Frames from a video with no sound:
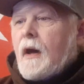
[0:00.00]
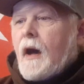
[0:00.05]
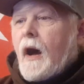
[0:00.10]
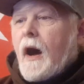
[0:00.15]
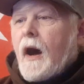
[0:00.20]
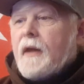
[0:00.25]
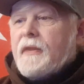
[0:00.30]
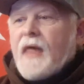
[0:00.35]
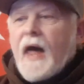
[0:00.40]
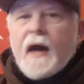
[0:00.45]

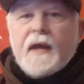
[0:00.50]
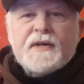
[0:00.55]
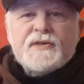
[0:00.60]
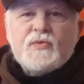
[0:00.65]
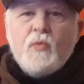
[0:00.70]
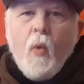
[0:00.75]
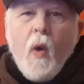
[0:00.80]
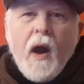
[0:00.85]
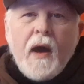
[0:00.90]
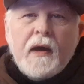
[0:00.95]
Uh, that
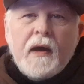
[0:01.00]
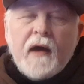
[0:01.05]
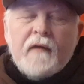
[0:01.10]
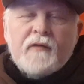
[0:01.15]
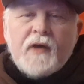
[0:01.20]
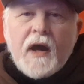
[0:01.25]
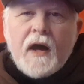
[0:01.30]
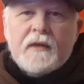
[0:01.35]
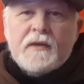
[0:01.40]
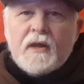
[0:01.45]
is why
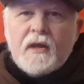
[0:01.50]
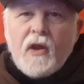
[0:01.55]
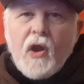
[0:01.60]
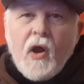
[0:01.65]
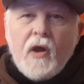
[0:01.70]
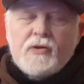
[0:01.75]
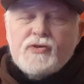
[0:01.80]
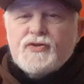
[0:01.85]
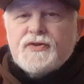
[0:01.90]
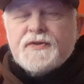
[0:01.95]
I've got the
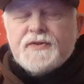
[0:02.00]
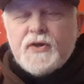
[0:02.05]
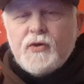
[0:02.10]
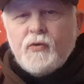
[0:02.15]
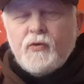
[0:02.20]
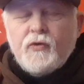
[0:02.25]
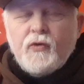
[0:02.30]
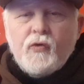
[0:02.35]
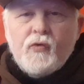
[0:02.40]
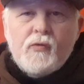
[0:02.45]
largest
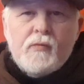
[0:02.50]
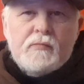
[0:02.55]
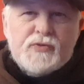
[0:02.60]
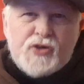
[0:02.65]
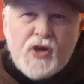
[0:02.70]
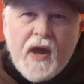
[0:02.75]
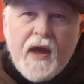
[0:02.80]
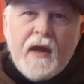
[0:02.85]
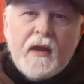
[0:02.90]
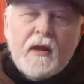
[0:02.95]
YouTube
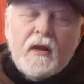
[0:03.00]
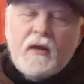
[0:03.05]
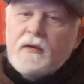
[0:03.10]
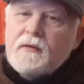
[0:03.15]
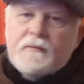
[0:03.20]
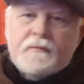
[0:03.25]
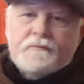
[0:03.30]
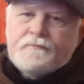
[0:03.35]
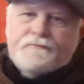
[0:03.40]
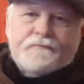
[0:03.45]
channel
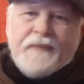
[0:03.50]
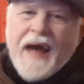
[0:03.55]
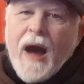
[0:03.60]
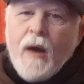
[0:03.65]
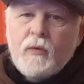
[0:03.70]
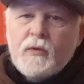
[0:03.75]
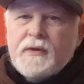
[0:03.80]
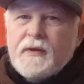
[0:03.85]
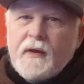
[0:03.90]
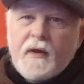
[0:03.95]

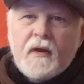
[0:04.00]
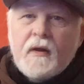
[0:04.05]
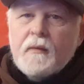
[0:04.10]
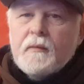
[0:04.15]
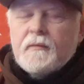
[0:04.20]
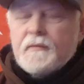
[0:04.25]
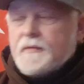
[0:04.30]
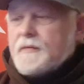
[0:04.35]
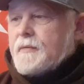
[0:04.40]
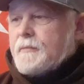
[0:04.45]
out there
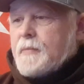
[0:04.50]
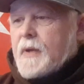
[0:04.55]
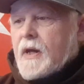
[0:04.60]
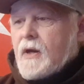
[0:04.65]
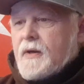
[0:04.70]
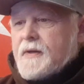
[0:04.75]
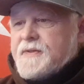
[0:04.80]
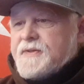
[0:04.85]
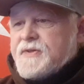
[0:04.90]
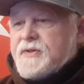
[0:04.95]

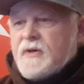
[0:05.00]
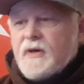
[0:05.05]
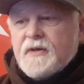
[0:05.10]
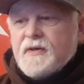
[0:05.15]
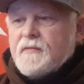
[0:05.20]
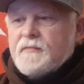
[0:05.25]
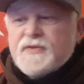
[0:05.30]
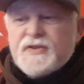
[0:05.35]
because uh,